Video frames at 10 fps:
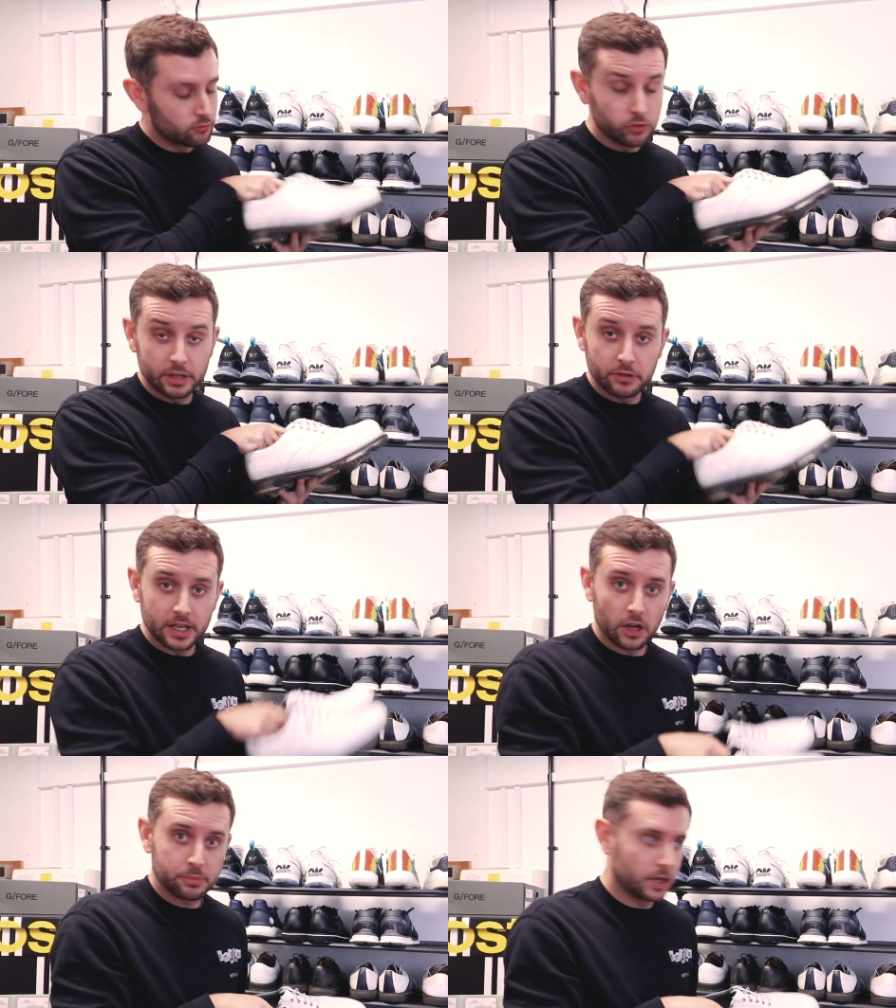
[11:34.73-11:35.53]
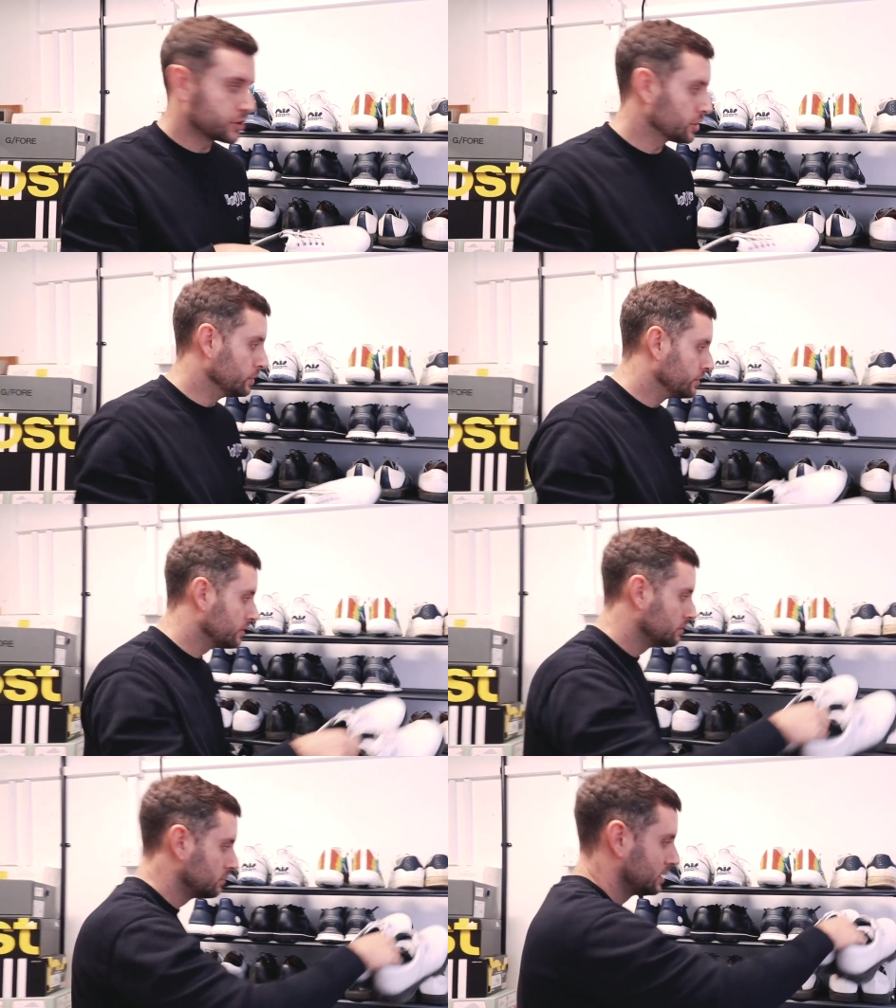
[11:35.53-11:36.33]
Really, really nice pair of shoes.
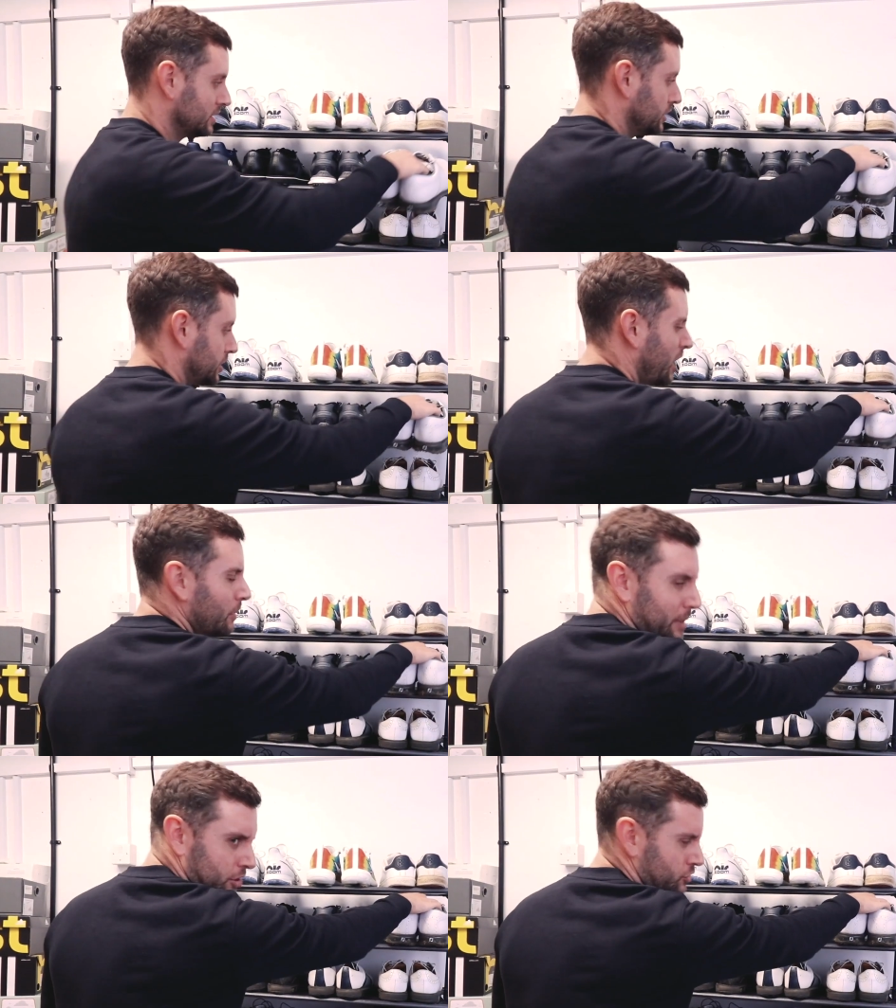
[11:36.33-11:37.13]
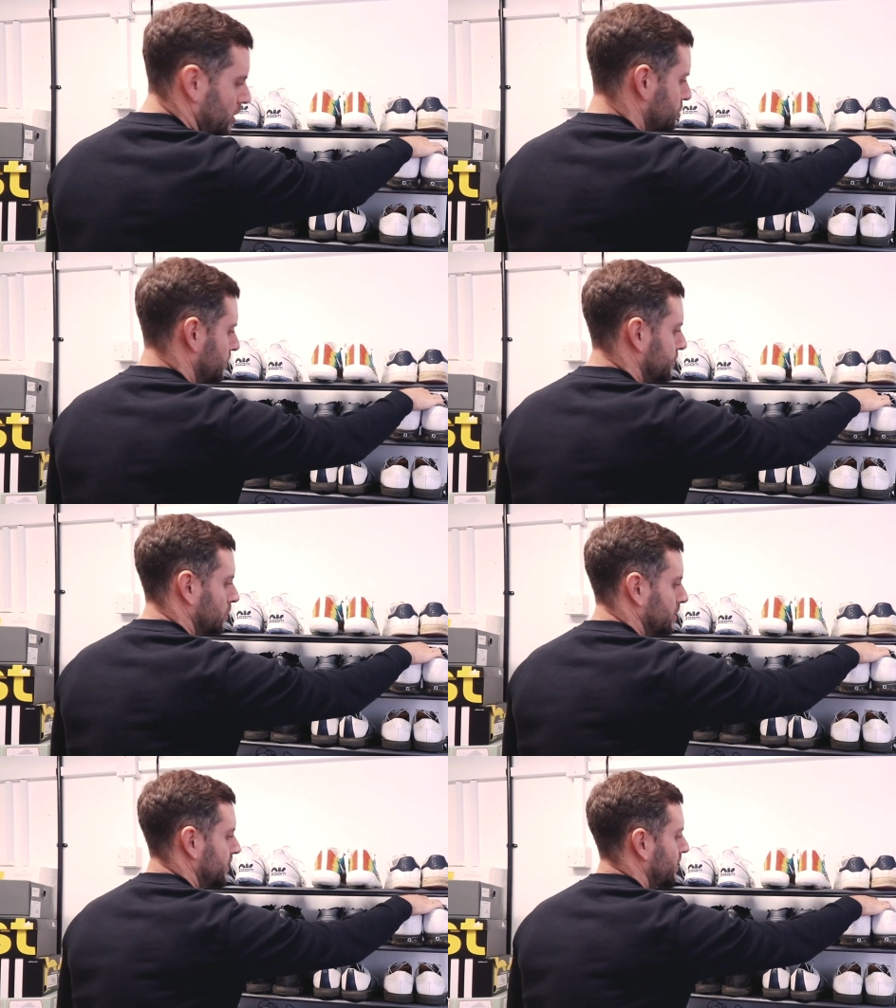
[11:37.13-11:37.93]
Can't be a Footjoy
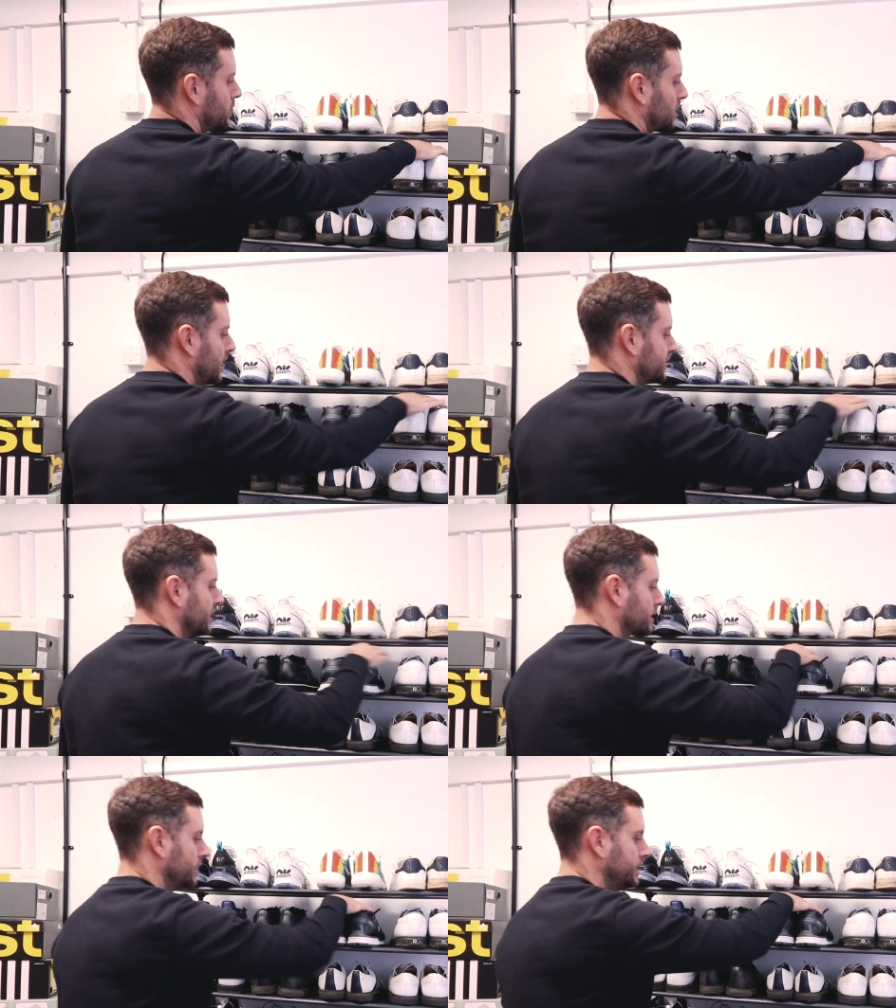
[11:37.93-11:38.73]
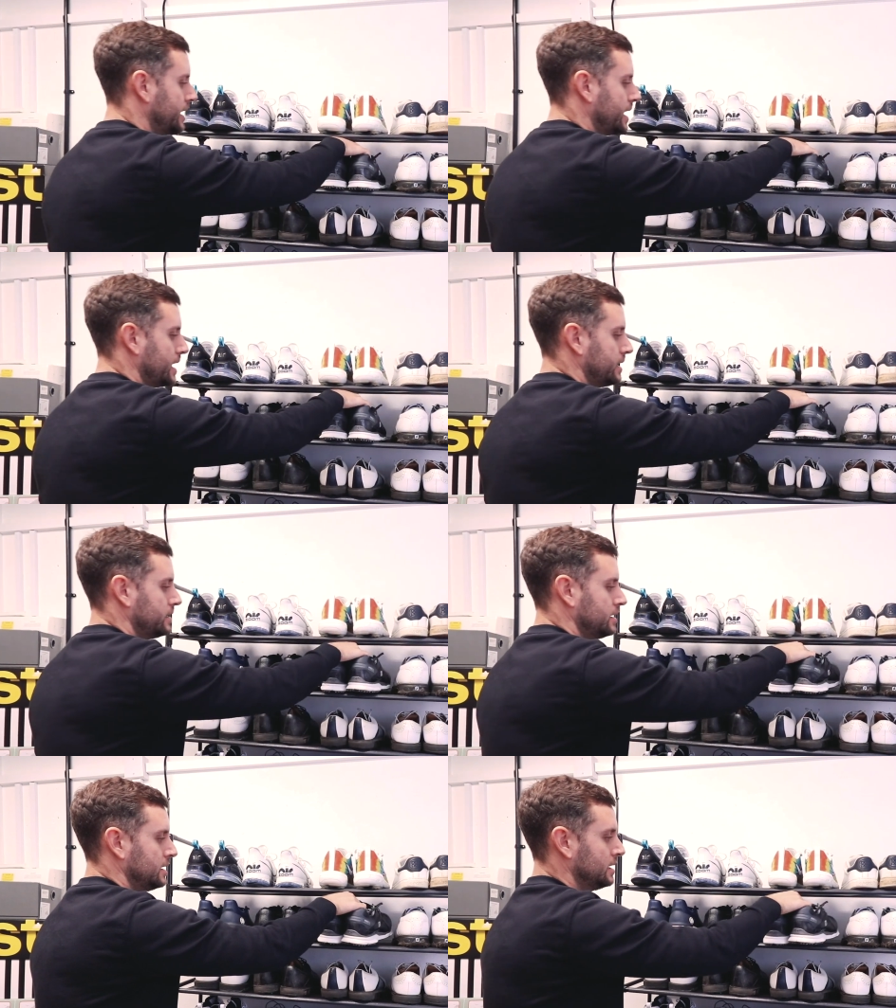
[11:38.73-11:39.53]
Tour, they're so classic. And then
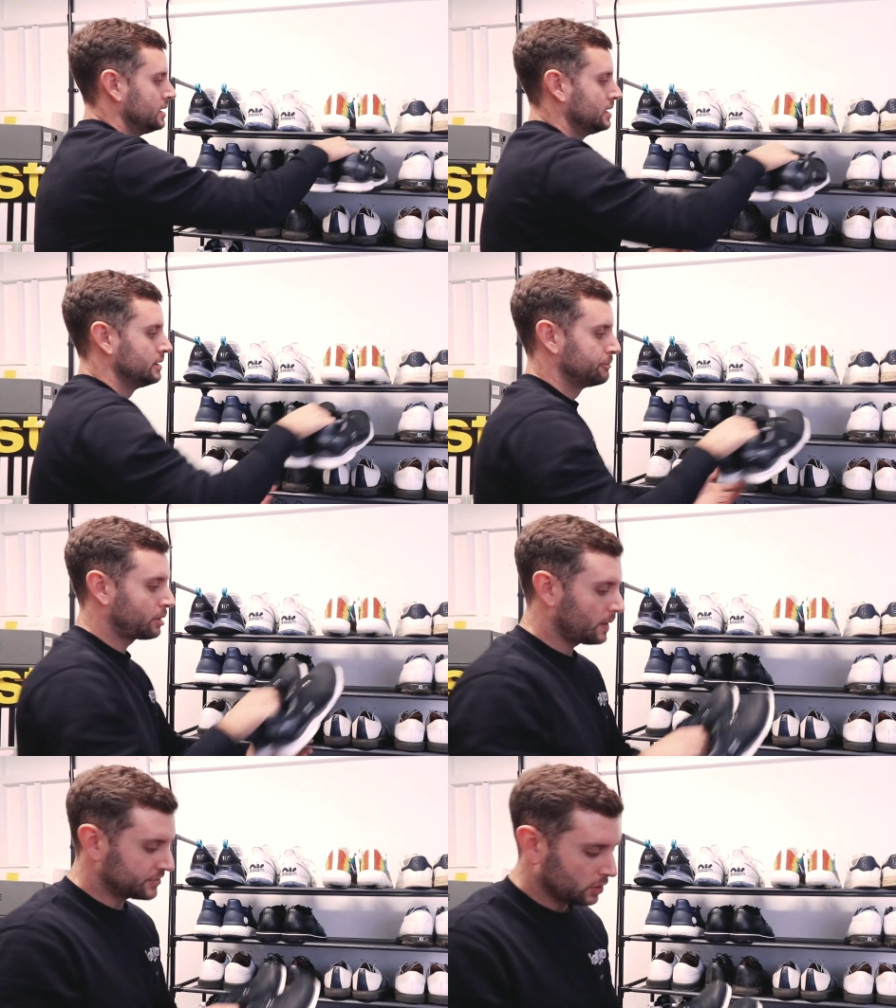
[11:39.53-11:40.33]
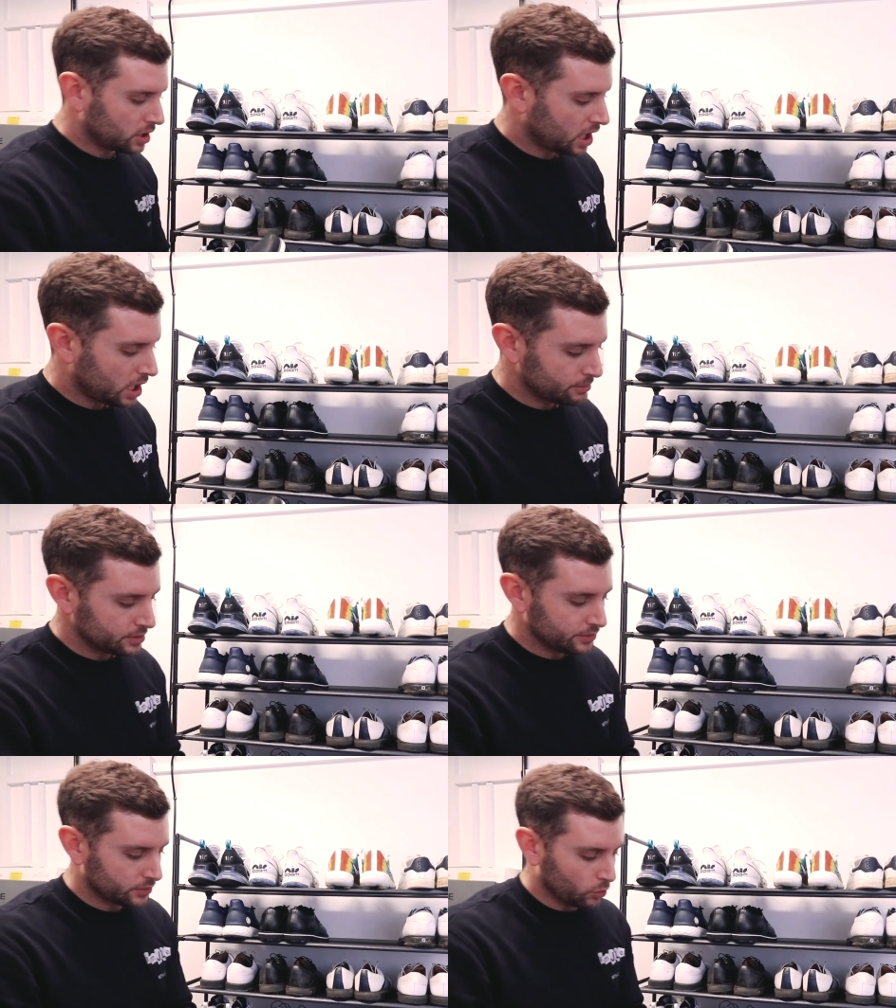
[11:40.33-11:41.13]
Pro-SL
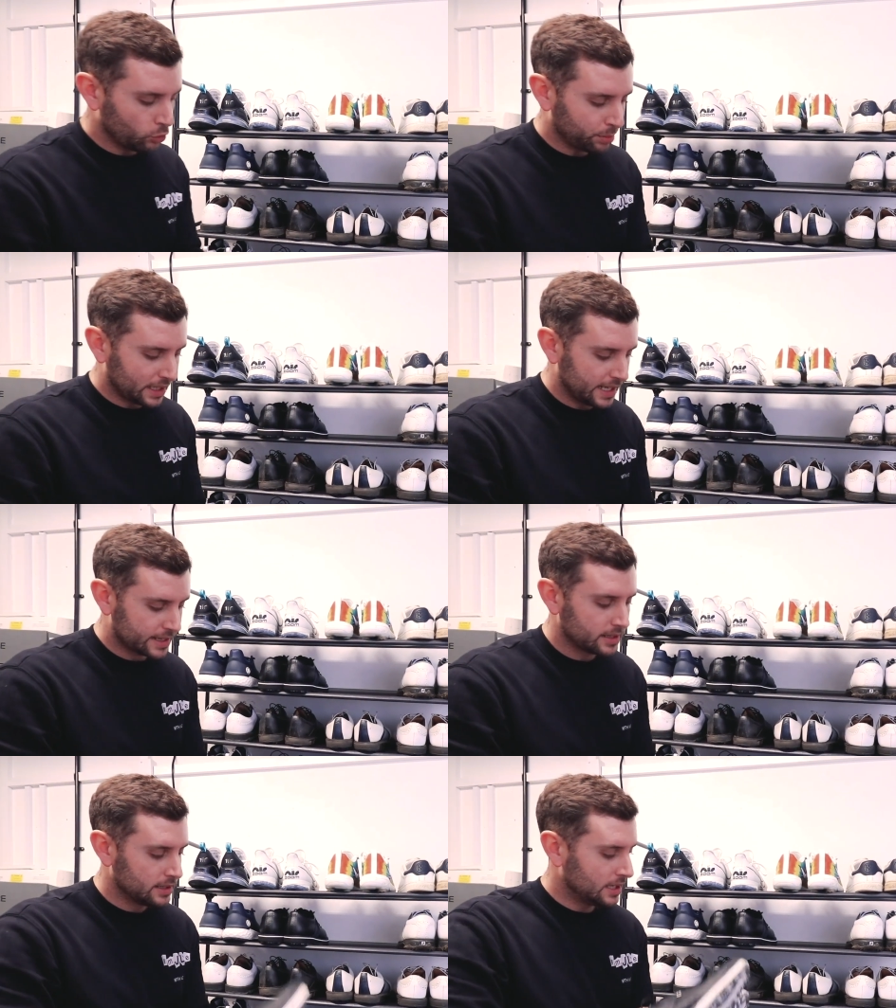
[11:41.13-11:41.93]
Carbons, all black.